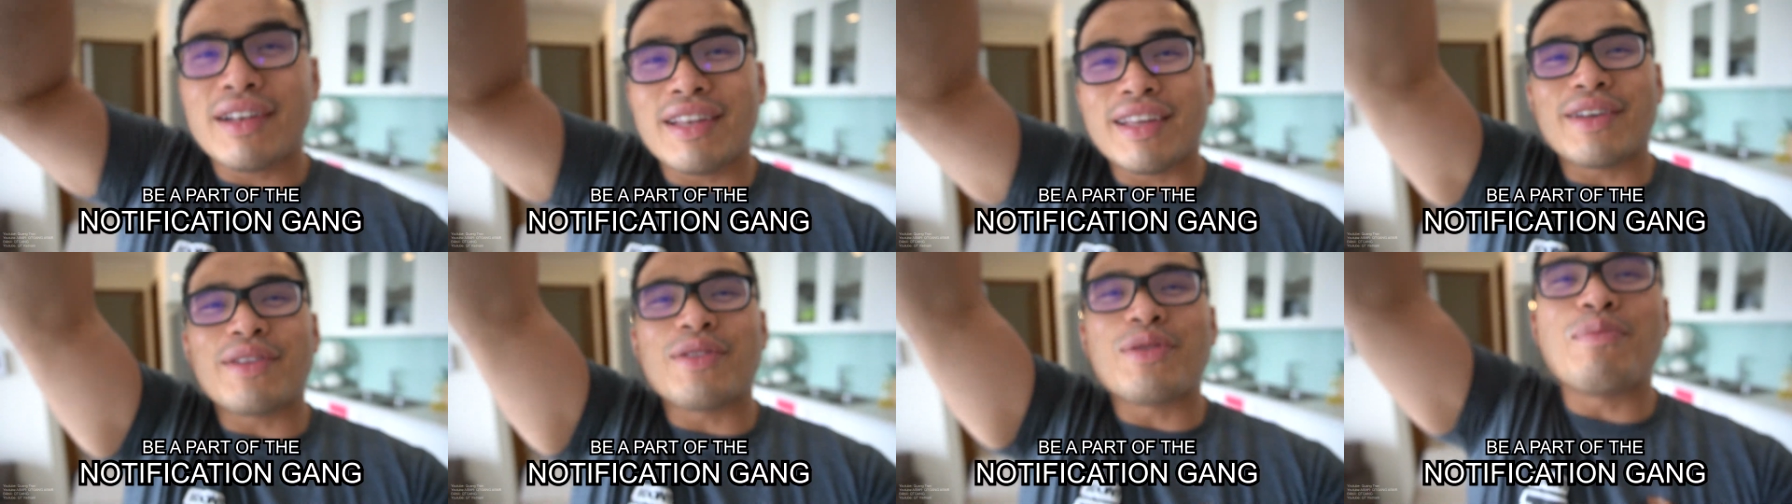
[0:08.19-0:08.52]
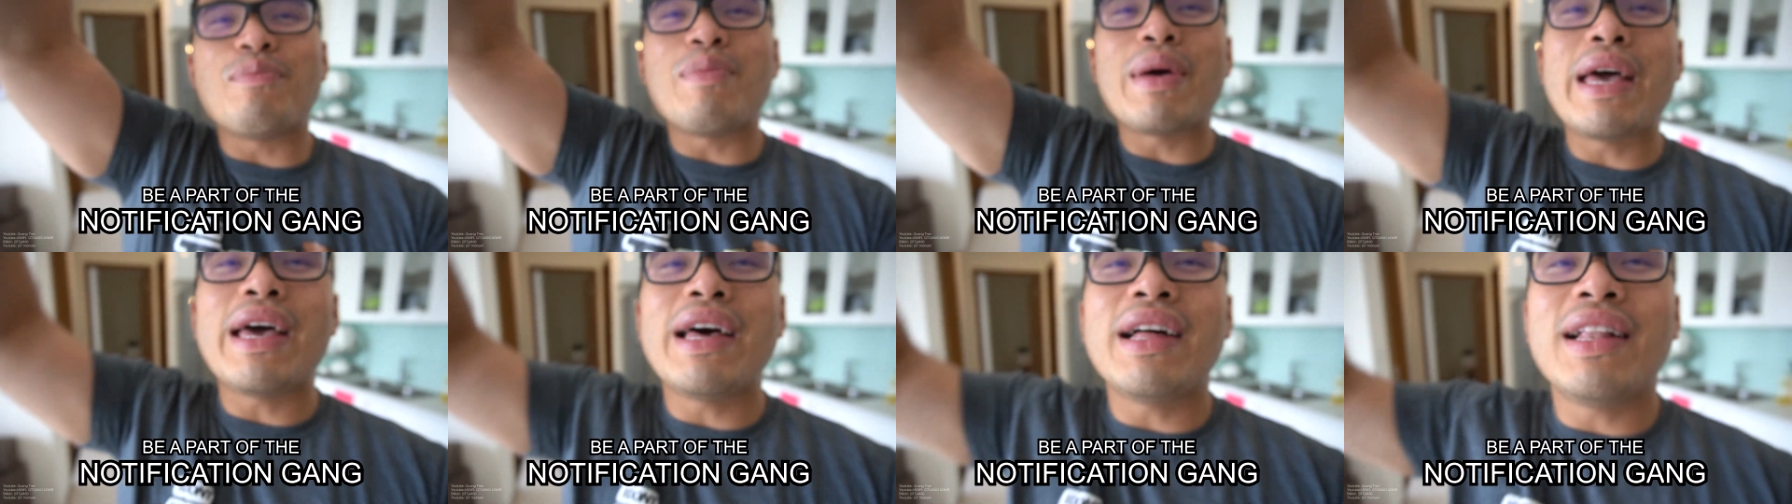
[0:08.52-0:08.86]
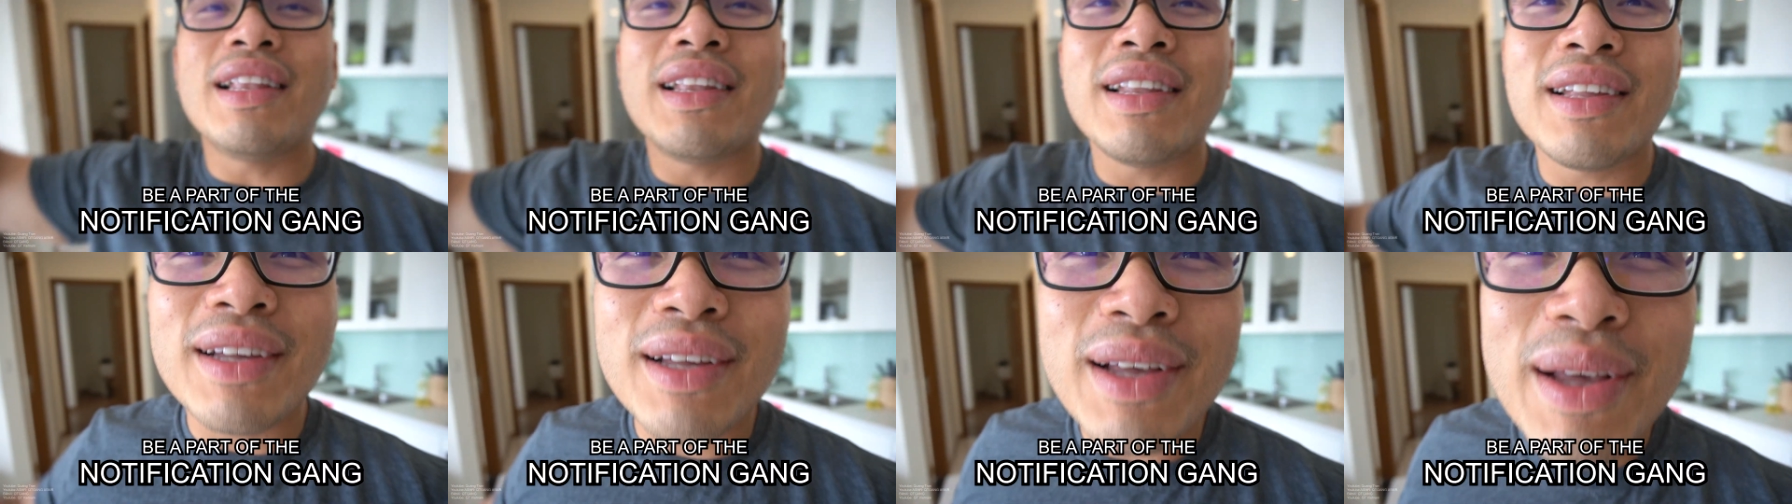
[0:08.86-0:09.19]
click on the
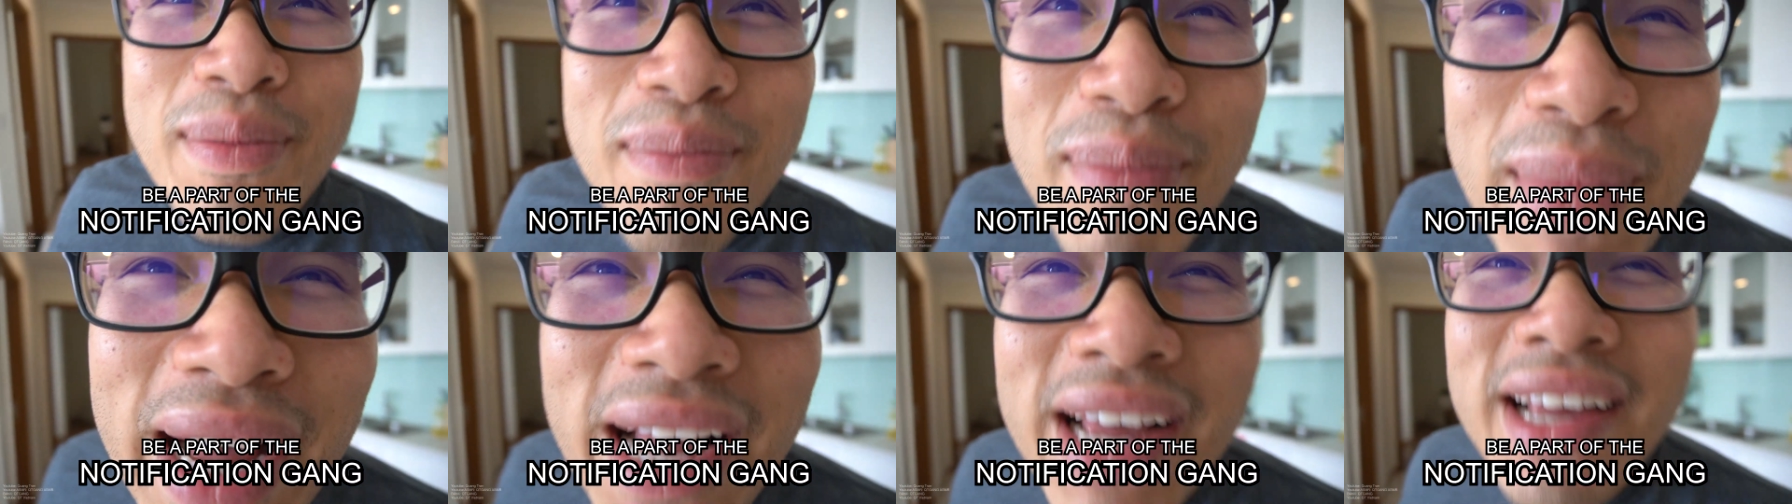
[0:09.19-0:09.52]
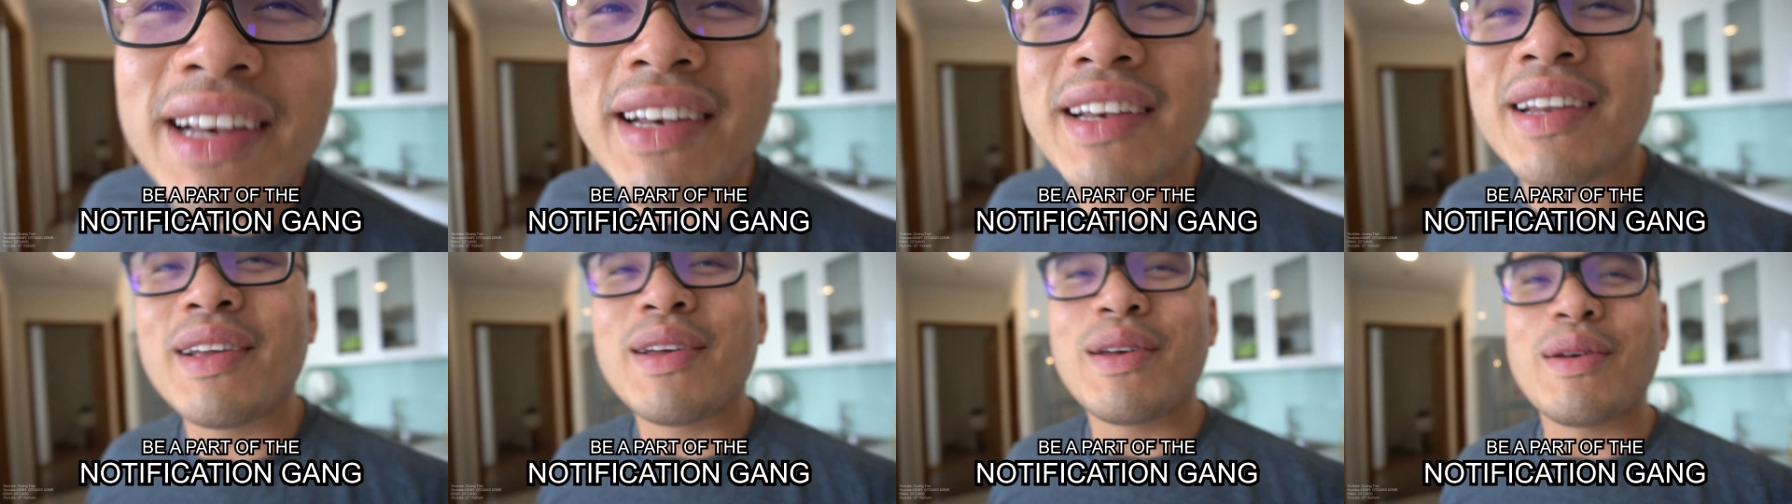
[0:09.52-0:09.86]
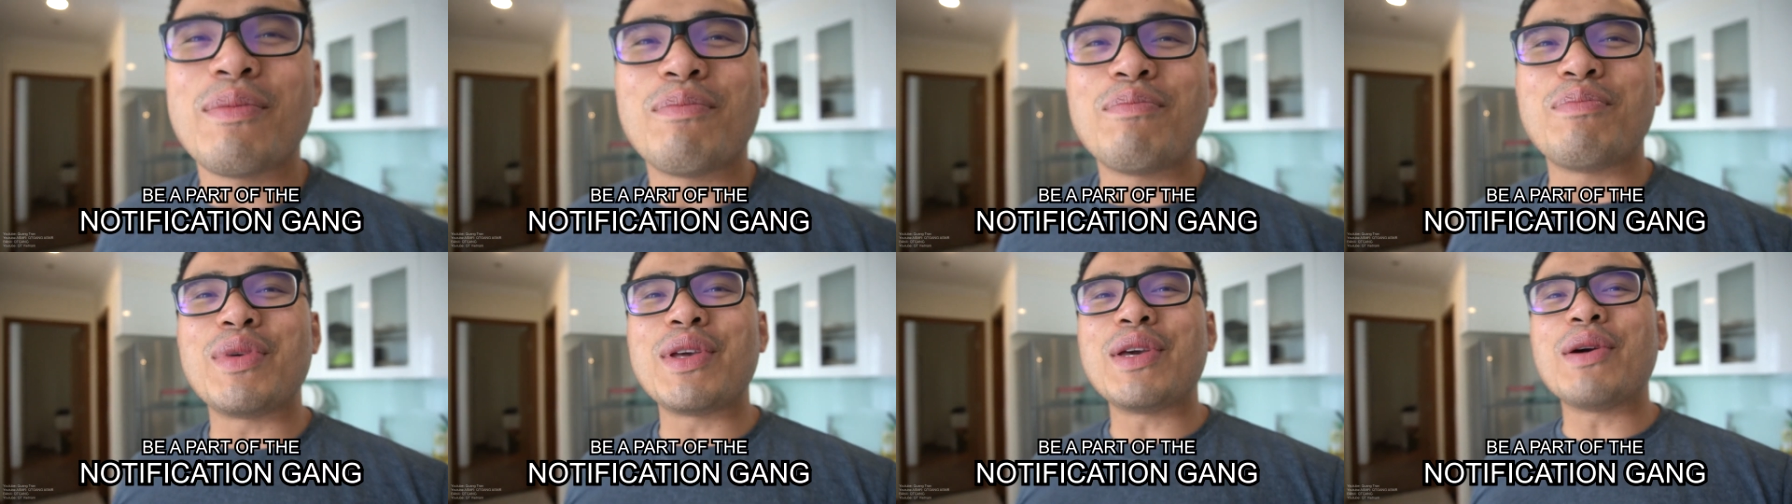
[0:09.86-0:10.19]
bell. Come on,
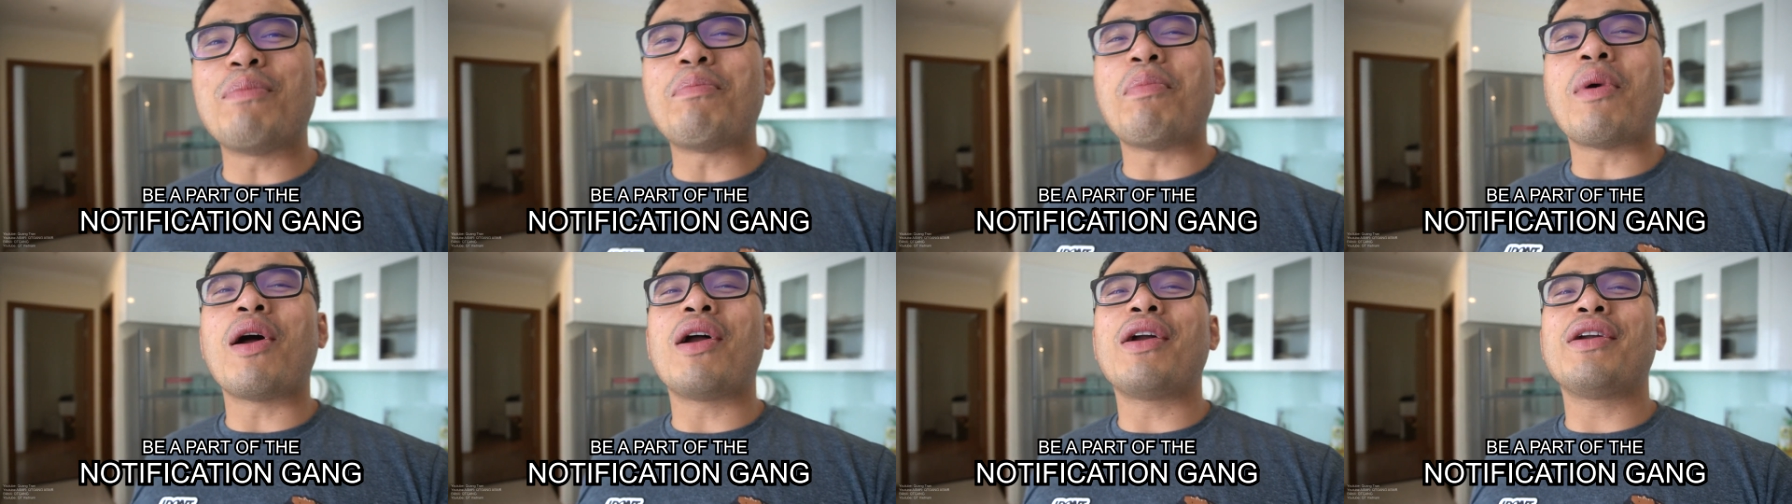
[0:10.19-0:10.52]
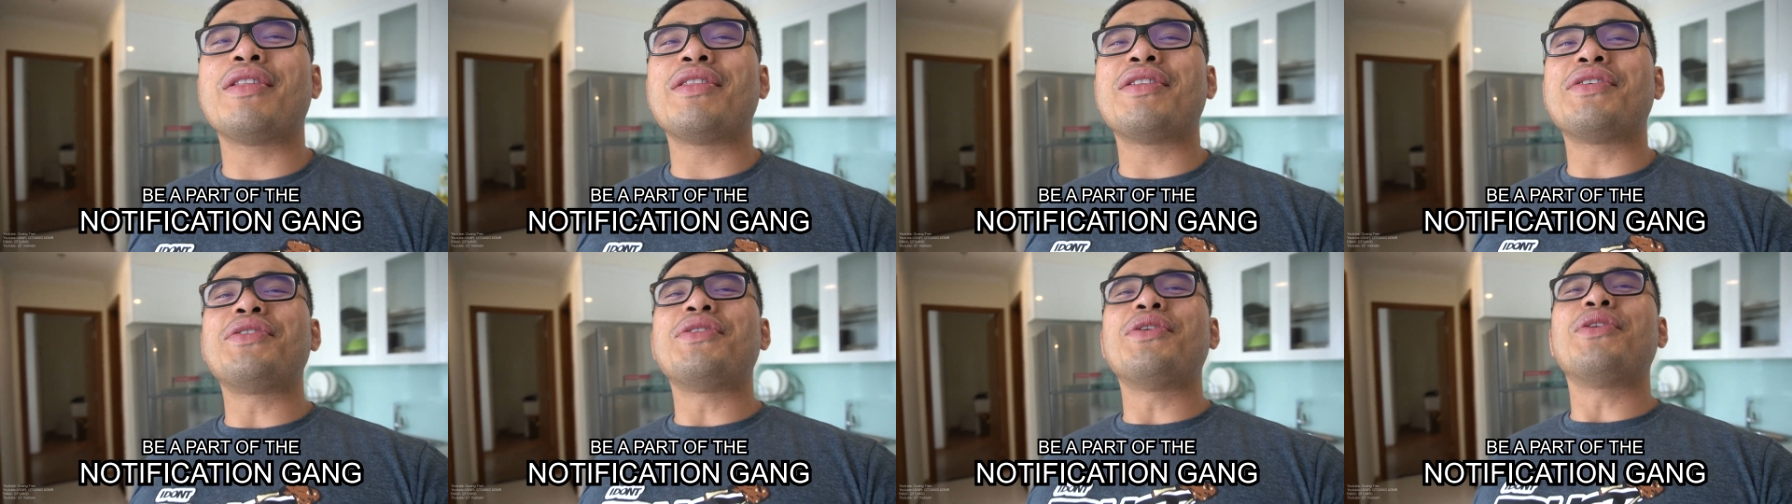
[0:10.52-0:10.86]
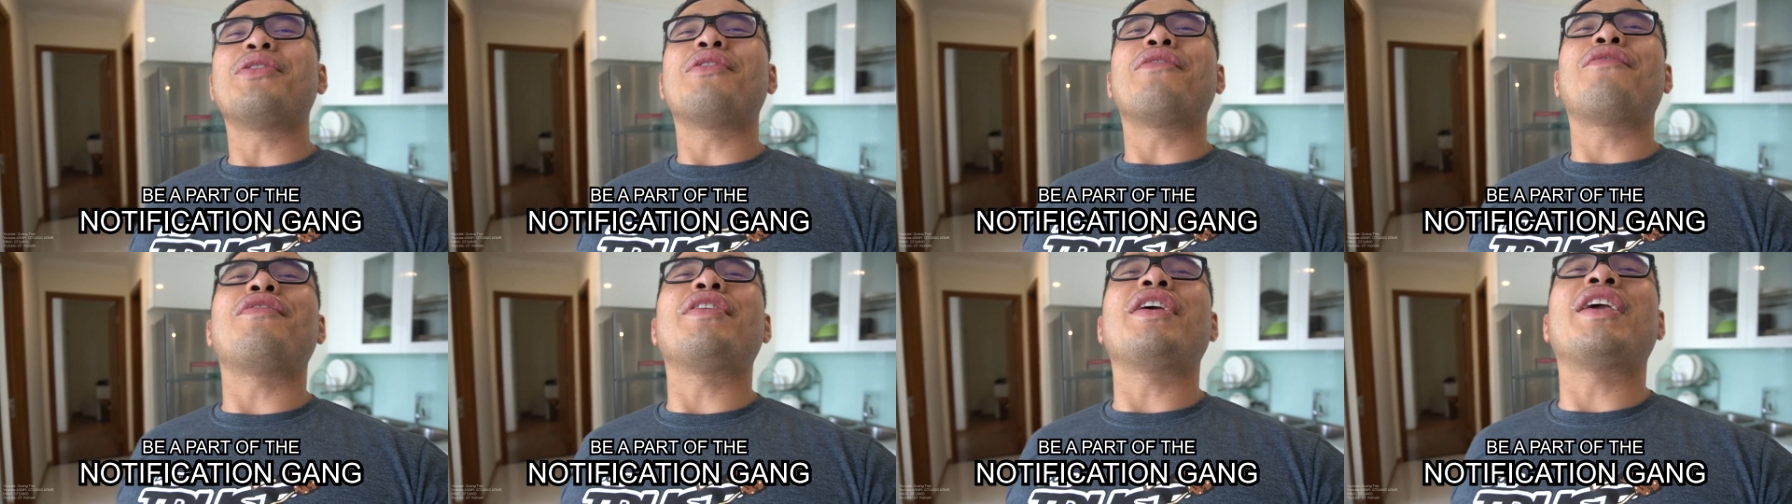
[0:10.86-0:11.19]
be a part of the
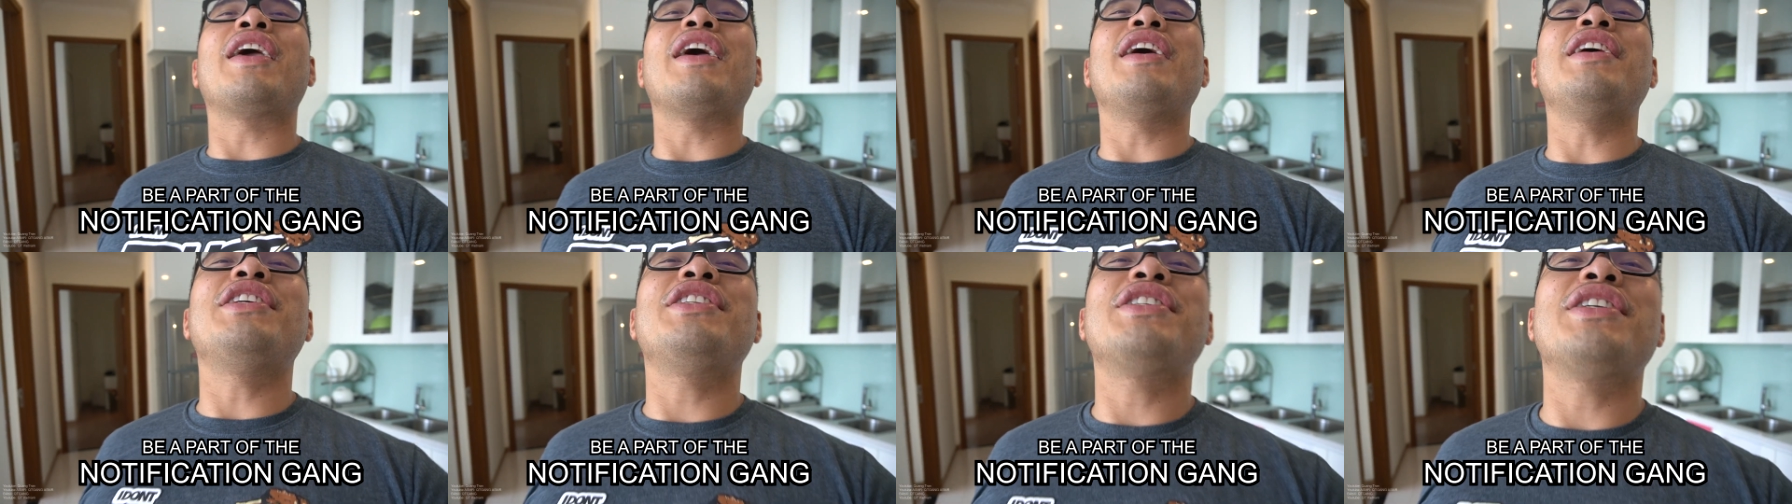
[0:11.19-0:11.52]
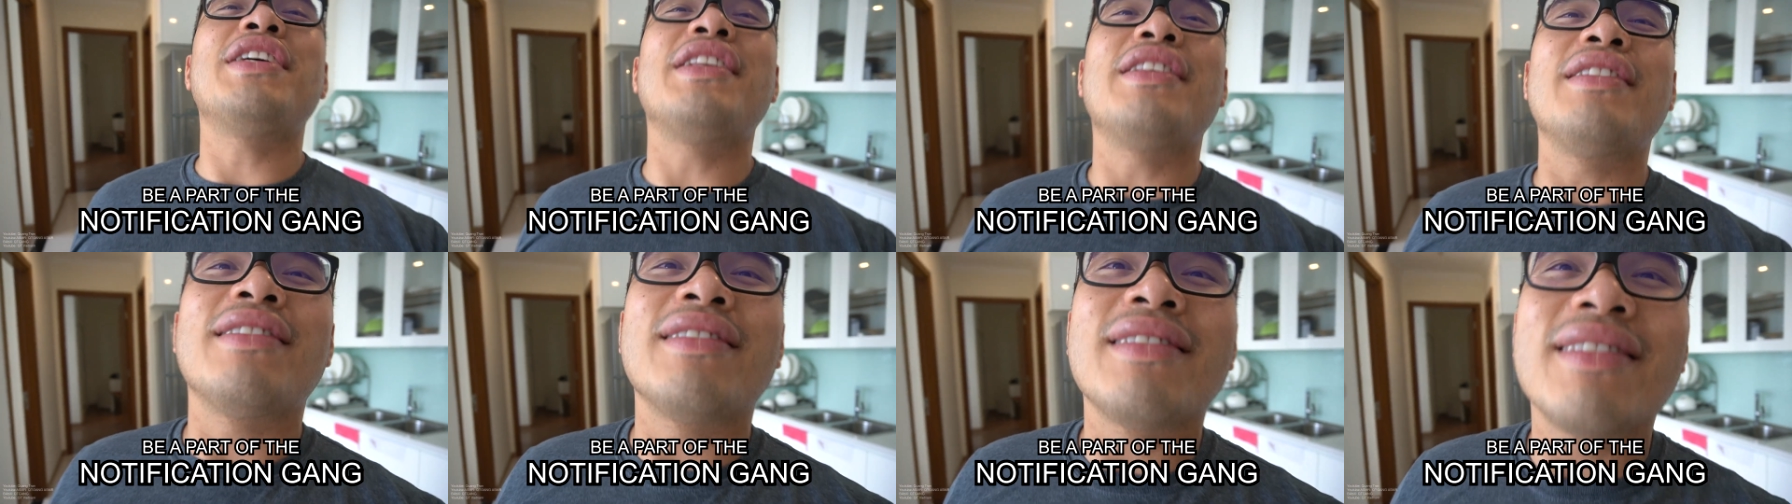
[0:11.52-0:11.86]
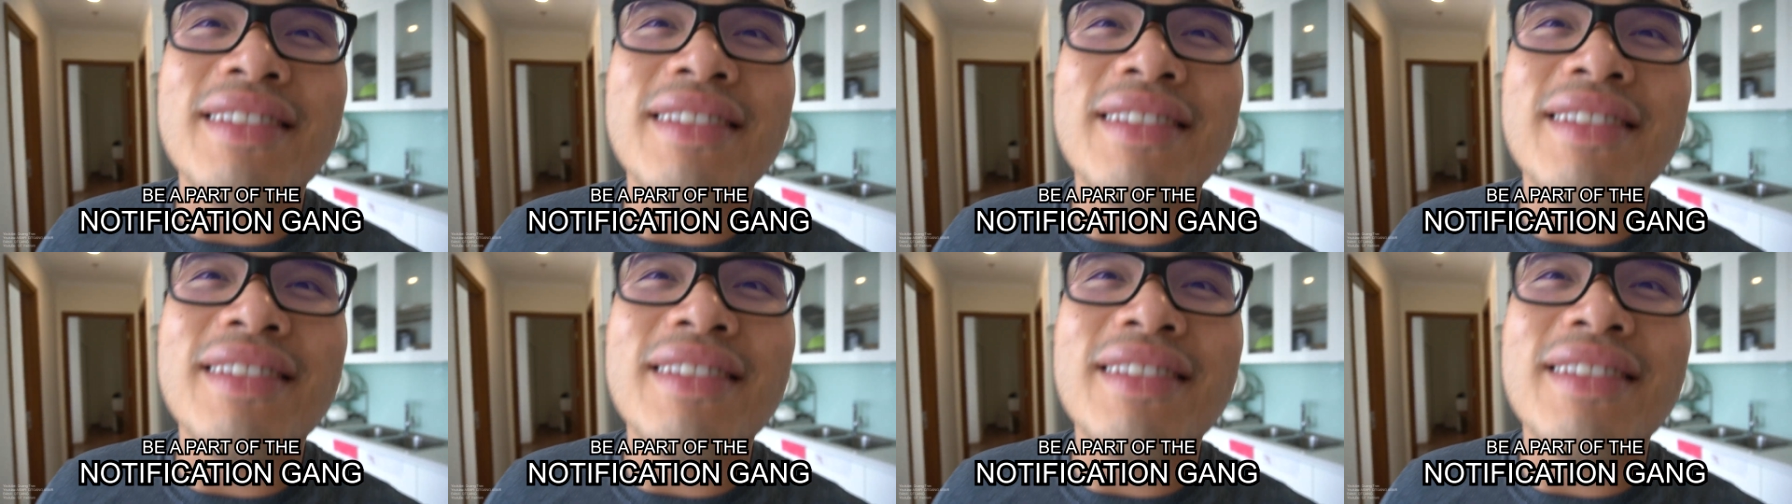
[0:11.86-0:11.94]
notification.